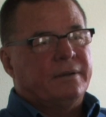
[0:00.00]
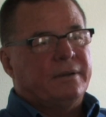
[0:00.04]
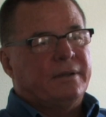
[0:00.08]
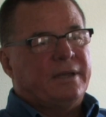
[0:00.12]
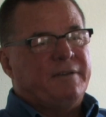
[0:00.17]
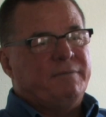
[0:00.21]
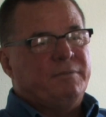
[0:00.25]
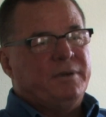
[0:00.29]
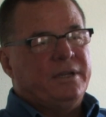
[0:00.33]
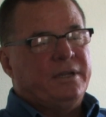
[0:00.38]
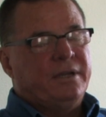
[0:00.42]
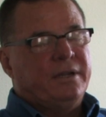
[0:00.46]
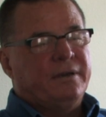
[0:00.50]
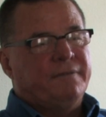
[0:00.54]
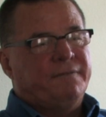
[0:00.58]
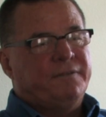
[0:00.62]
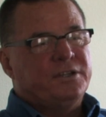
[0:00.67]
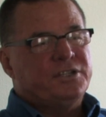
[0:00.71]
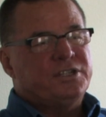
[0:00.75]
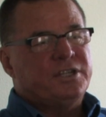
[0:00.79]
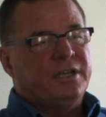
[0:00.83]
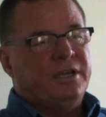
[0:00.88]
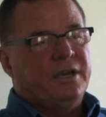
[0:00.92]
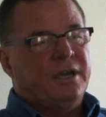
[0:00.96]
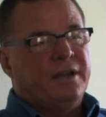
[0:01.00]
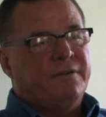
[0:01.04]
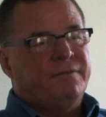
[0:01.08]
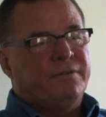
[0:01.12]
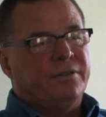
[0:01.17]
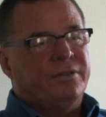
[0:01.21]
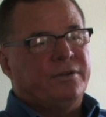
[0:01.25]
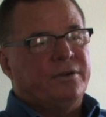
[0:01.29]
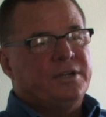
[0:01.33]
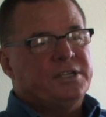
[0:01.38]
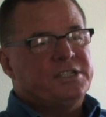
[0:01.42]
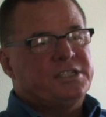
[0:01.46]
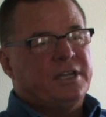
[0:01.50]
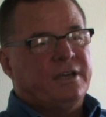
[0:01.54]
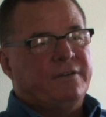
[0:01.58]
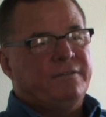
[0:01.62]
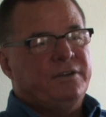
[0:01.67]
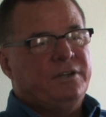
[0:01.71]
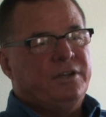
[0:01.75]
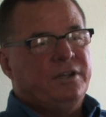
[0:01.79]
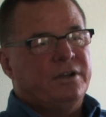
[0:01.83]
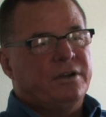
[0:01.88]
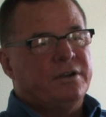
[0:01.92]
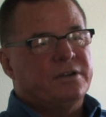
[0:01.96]
I've been a fishing guide for
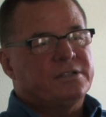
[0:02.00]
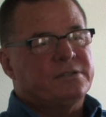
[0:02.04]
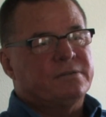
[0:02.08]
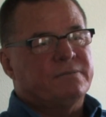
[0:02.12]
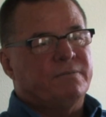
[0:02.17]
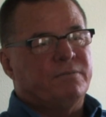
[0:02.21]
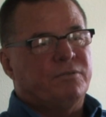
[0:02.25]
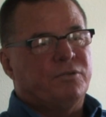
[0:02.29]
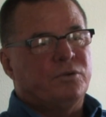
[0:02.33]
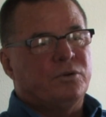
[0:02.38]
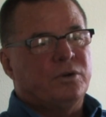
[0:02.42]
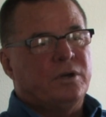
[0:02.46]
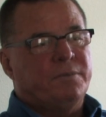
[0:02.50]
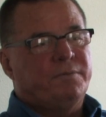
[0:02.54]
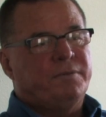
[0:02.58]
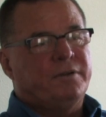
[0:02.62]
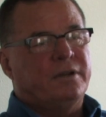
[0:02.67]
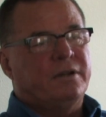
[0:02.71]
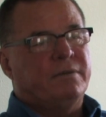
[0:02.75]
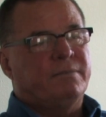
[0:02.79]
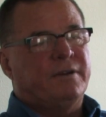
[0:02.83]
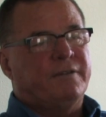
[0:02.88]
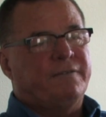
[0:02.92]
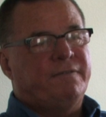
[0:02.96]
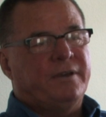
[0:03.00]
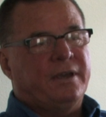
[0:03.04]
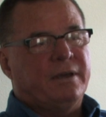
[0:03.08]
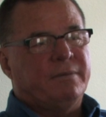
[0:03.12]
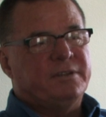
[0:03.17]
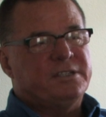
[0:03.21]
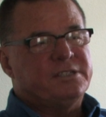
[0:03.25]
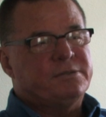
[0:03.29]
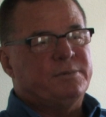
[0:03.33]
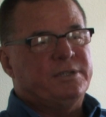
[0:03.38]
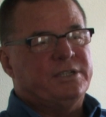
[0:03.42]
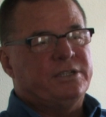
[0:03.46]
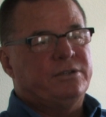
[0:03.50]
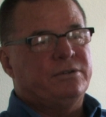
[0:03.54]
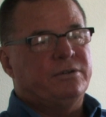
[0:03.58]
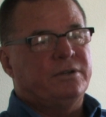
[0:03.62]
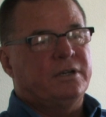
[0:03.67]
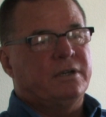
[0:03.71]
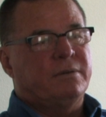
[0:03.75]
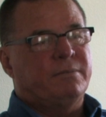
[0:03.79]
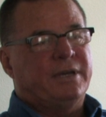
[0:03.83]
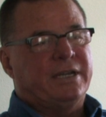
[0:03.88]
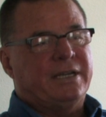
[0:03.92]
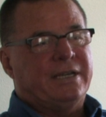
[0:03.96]
37 years, grew up in it, my family's been
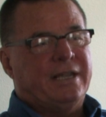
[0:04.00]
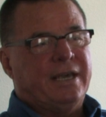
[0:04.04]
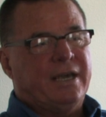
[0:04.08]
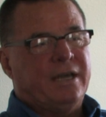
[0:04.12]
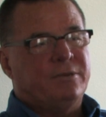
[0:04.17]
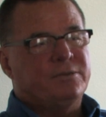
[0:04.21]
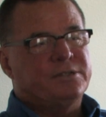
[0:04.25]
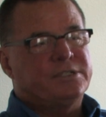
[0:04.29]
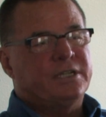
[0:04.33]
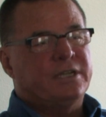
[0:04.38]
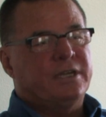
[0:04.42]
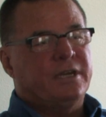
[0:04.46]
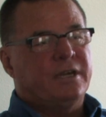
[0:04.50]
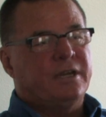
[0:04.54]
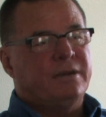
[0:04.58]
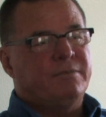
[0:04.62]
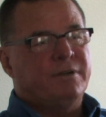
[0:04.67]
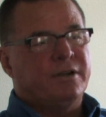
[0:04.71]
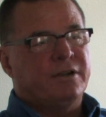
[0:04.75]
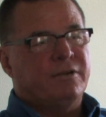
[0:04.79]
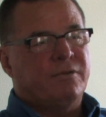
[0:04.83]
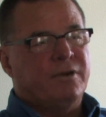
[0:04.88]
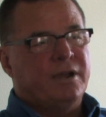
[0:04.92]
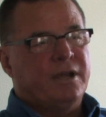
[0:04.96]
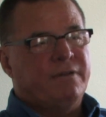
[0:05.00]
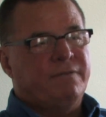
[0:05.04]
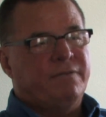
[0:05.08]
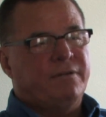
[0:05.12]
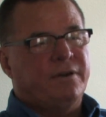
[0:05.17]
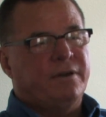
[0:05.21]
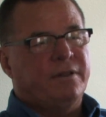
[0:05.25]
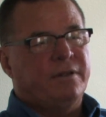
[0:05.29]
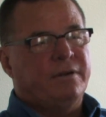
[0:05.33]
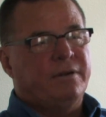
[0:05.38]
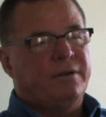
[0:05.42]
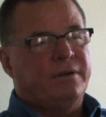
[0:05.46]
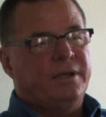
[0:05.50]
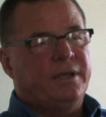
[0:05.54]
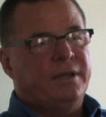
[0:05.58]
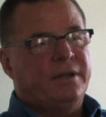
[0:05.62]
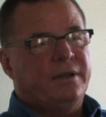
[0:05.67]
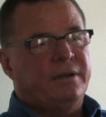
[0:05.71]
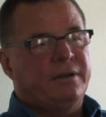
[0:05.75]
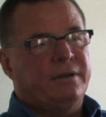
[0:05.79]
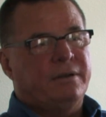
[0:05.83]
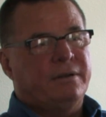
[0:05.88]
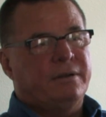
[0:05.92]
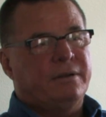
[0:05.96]
doing it, my dad was a guide, my grandfather,
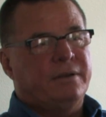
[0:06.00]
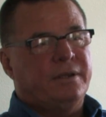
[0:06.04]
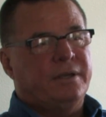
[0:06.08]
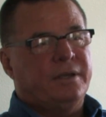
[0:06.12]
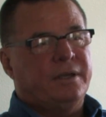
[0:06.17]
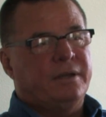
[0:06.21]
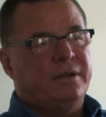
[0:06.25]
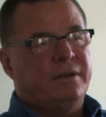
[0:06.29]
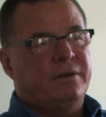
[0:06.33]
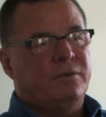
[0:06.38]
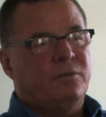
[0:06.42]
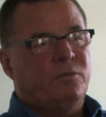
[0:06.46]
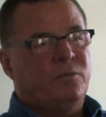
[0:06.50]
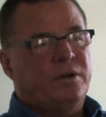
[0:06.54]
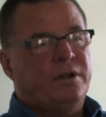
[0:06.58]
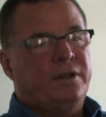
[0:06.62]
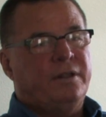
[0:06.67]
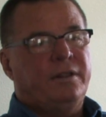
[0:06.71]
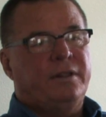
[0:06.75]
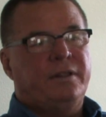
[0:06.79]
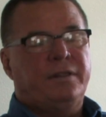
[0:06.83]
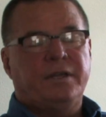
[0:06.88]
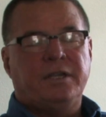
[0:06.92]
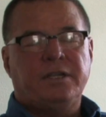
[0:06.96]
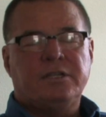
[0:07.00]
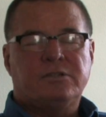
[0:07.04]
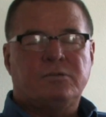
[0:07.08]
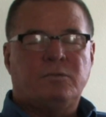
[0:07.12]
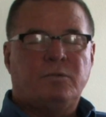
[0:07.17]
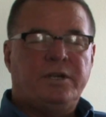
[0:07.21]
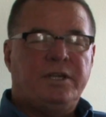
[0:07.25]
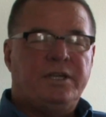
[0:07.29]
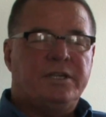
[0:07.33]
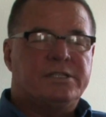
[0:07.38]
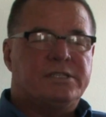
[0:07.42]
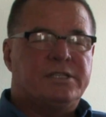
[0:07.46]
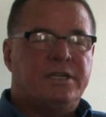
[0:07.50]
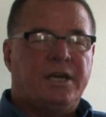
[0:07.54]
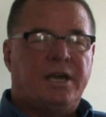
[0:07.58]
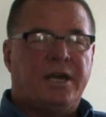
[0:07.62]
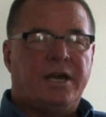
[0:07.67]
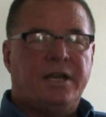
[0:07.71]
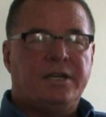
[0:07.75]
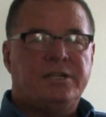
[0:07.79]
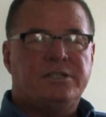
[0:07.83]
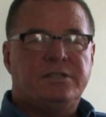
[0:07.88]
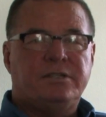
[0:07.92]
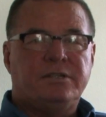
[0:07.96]
and one of the things we as
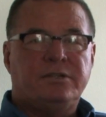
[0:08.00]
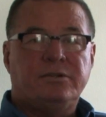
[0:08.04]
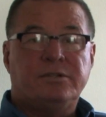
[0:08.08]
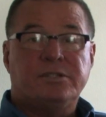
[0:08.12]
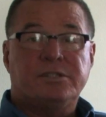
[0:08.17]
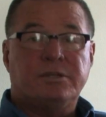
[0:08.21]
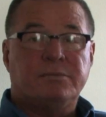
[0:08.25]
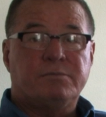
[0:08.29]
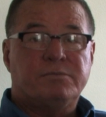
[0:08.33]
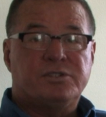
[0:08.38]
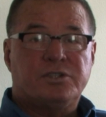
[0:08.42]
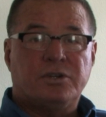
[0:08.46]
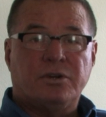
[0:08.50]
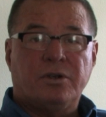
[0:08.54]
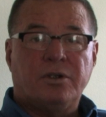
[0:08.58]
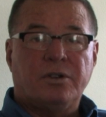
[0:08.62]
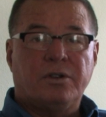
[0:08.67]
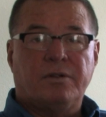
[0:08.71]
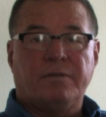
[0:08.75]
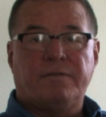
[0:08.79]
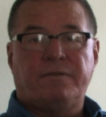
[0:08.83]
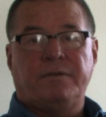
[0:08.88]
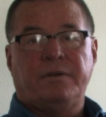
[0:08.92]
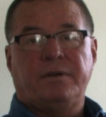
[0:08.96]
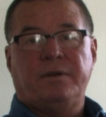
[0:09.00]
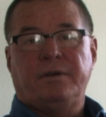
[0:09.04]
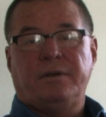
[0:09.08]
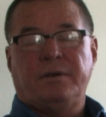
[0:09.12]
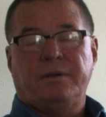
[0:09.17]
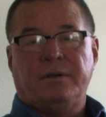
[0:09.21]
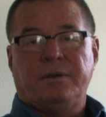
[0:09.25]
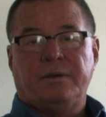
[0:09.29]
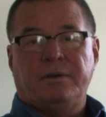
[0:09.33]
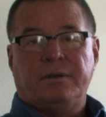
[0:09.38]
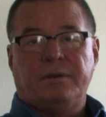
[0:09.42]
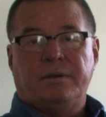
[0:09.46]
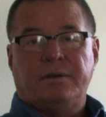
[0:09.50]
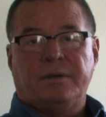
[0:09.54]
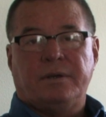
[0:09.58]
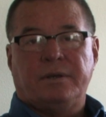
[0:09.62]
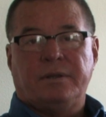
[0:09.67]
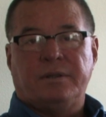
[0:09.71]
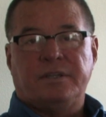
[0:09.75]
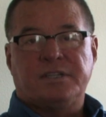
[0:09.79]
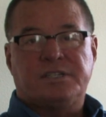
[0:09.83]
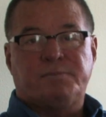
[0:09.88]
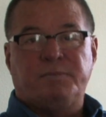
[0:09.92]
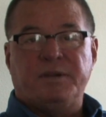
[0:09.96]
guides do is observe
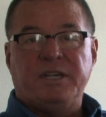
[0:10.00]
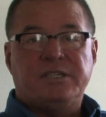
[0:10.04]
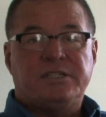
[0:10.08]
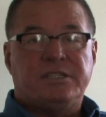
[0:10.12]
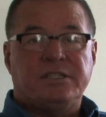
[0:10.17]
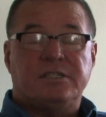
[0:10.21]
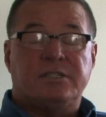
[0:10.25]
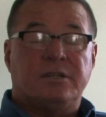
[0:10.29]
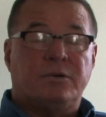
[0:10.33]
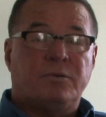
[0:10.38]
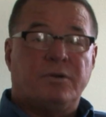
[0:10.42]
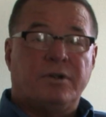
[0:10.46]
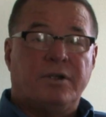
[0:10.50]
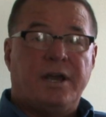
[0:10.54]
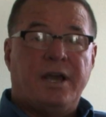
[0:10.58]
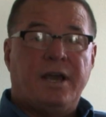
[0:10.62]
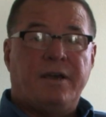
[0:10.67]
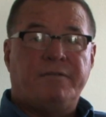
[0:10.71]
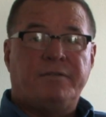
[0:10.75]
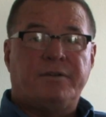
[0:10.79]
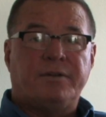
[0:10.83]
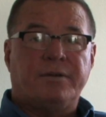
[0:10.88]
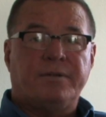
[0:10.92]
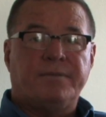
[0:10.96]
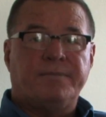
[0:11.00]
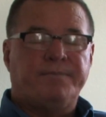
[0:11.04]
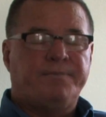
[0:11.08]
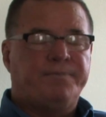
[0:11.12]
the species that we're after.